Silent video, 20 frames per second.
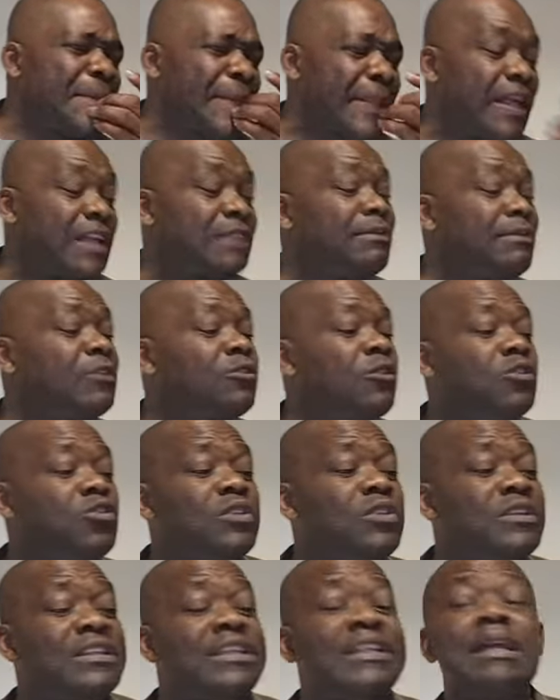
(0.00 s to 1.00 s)
expects us
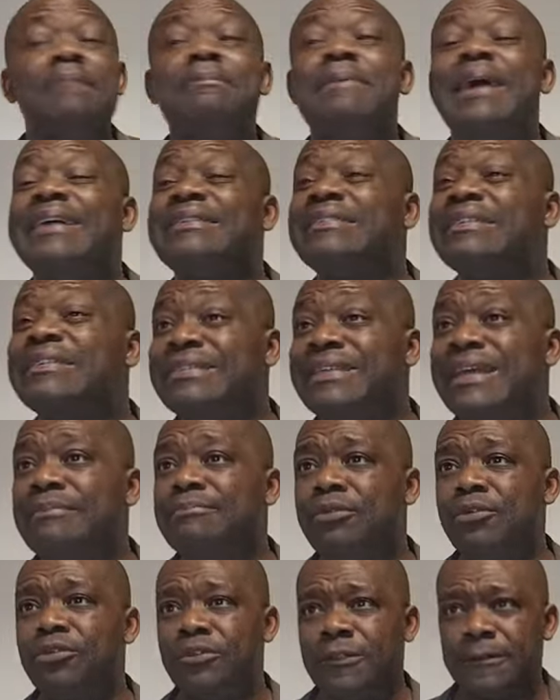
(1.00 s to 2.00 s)
to see them as
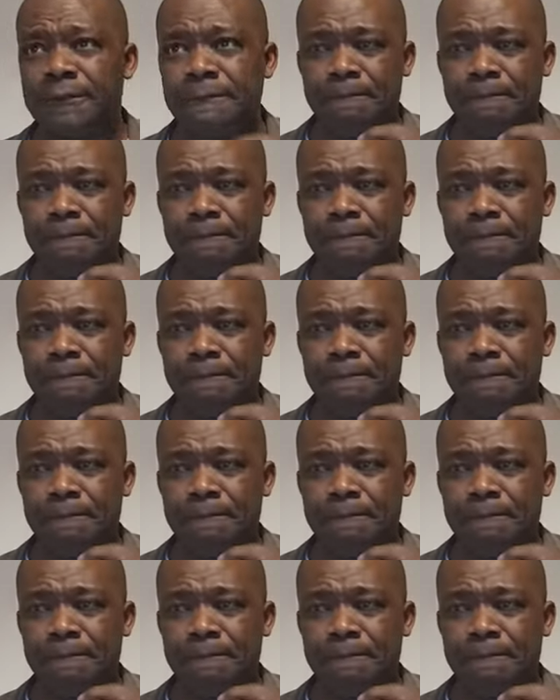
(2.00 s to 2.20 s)
disabled.